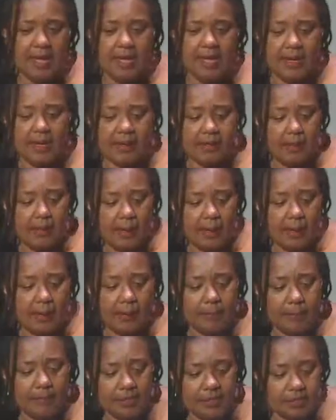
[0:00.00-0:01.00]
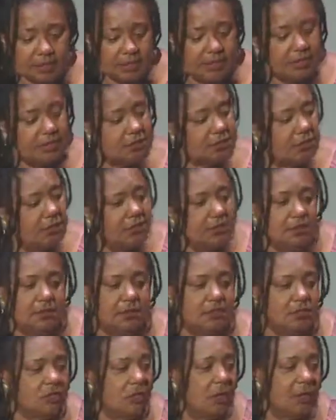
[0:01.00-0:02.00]
And
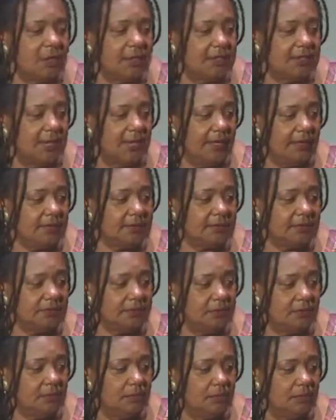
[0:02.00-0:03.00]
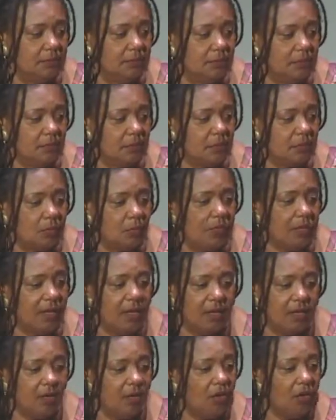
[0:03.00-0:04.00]
it's all it takes. We
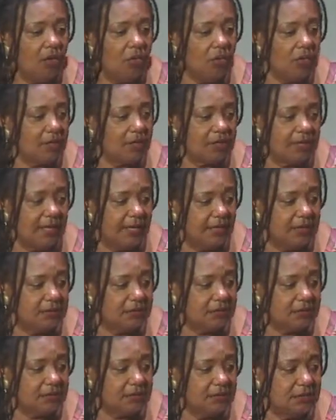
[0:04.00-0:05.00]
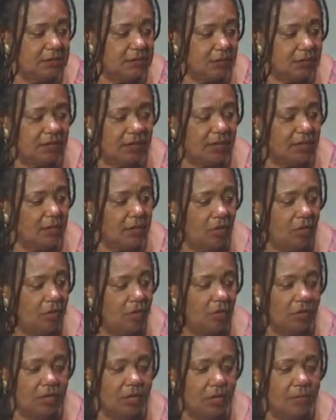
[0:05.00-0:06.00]
can't all work in agencies, we can't
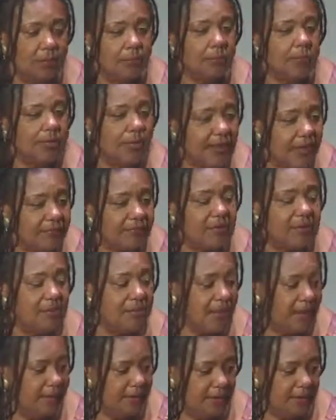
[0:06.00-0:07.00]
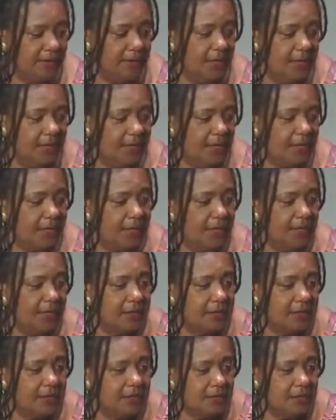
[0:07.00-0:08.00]
all, but everybody
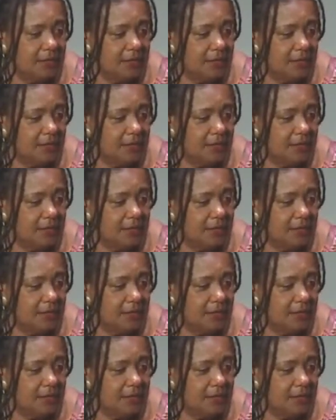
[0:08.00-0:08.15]
can